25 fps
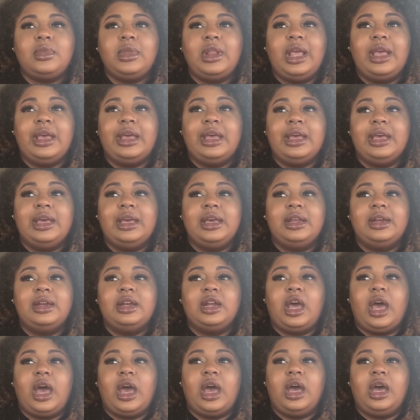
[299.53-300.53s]

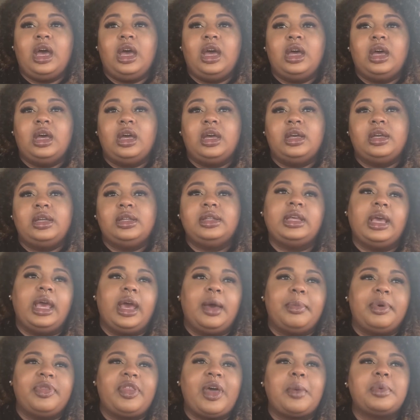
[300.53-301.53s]
And yeah,
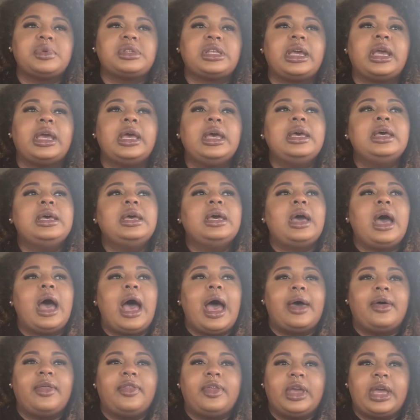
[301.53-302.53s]
but that was like,
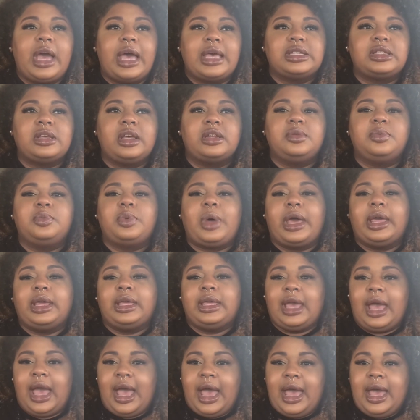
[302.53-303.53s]
I still had to buy
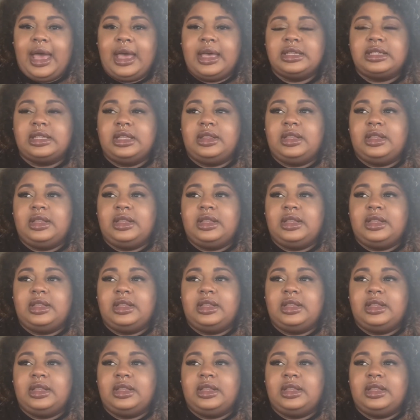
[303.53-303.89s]
gas, and